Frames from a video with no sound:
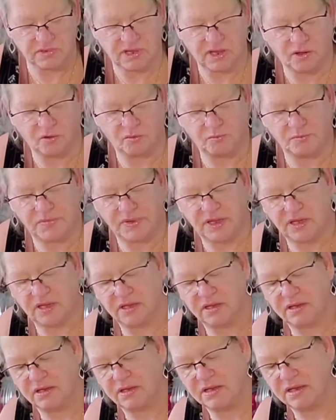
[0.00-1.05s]
help
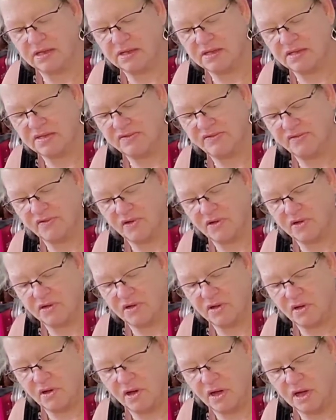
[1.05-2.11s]
me get this
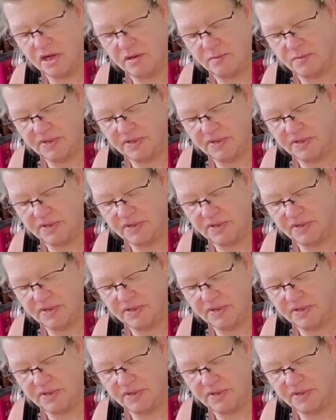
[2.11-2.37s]
on